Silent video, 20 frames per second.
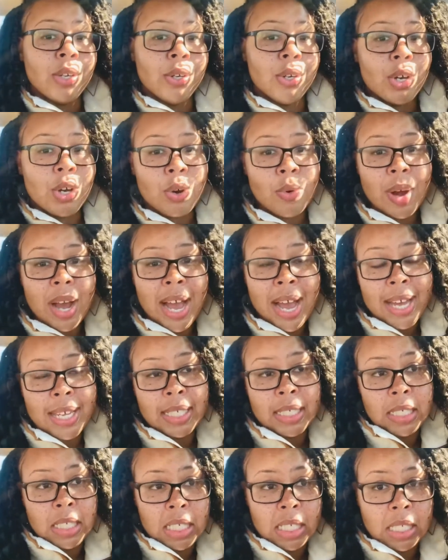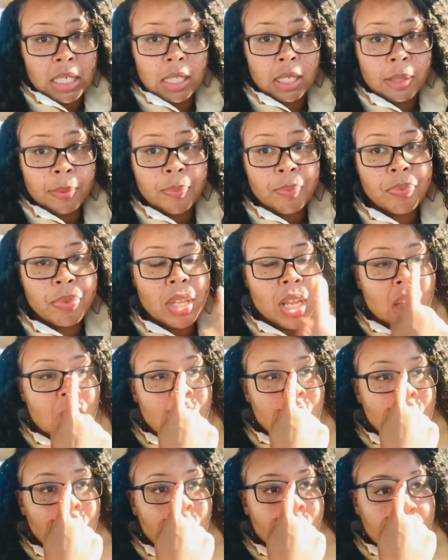no idea
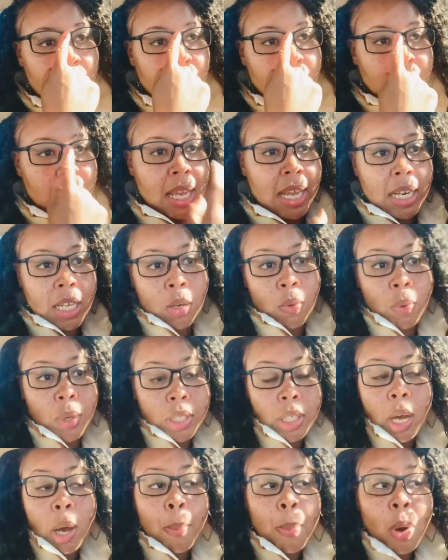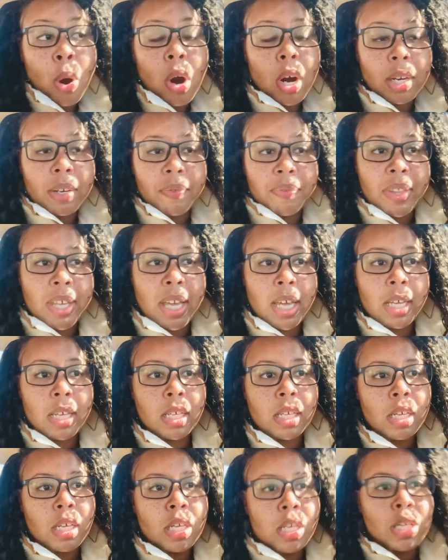that it was a part of that.
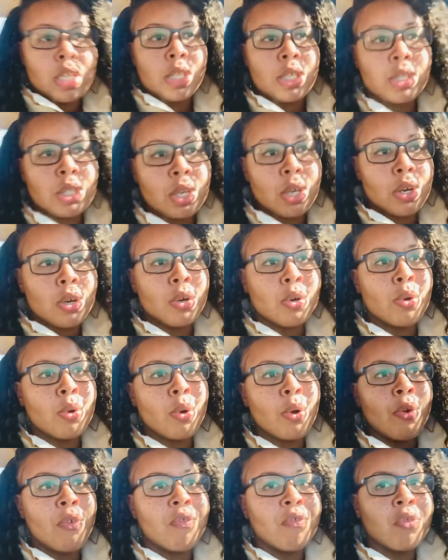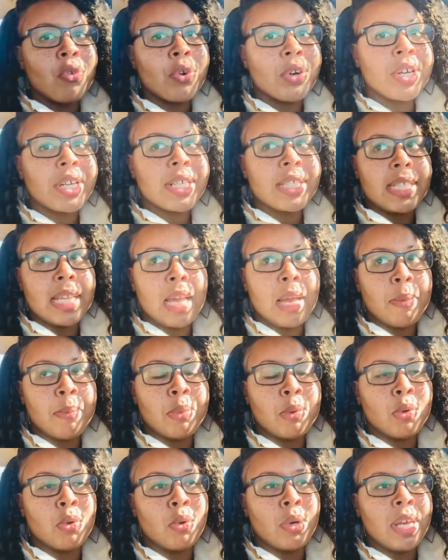So, for
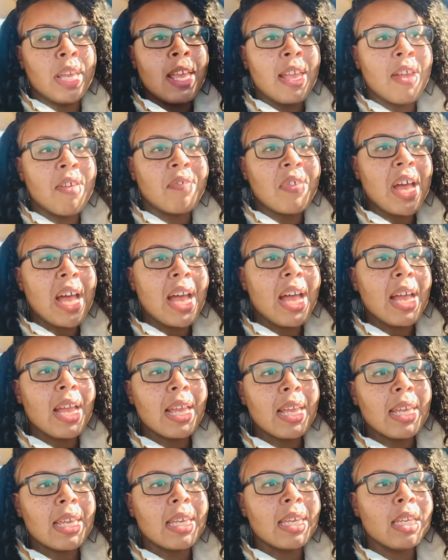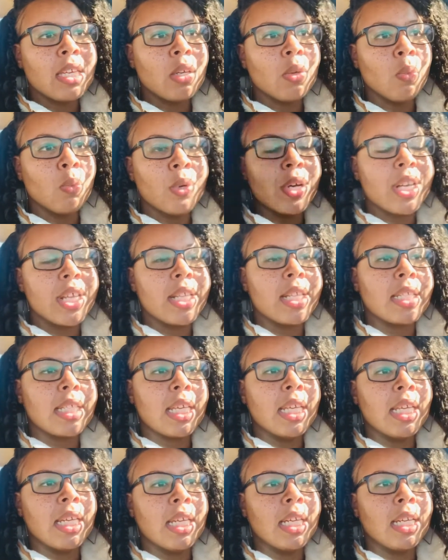example, if I was
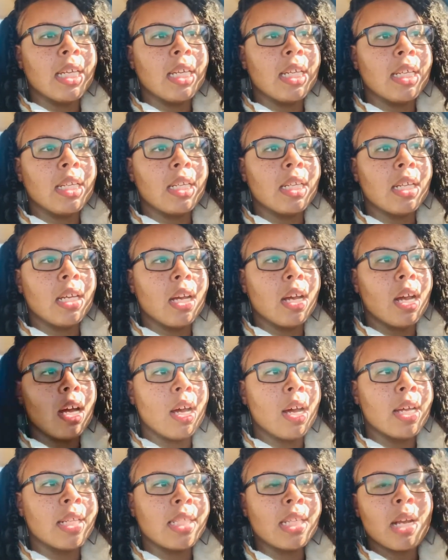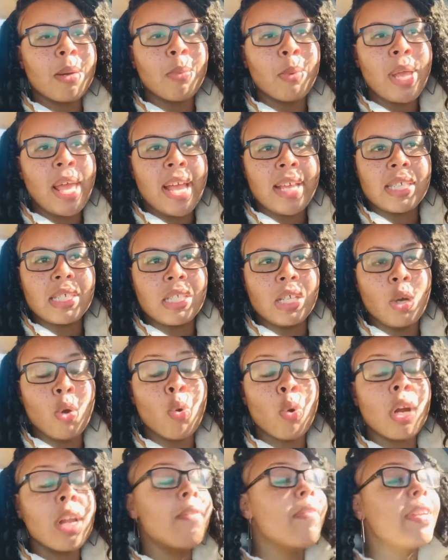in a terrible accident,
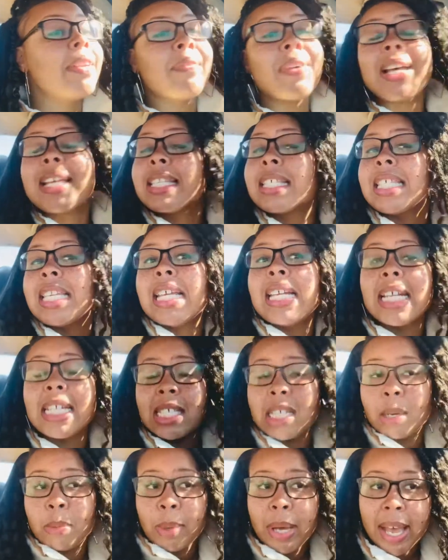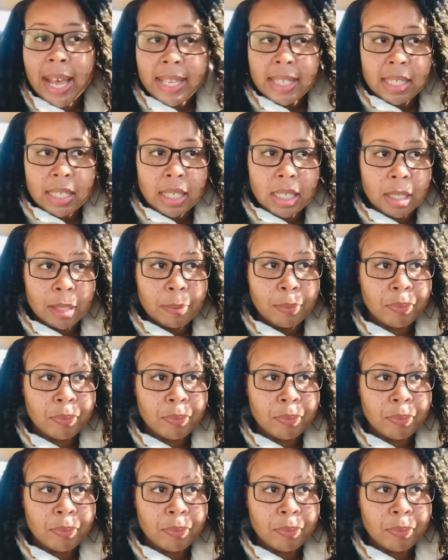or even if I've seen a terrible accident,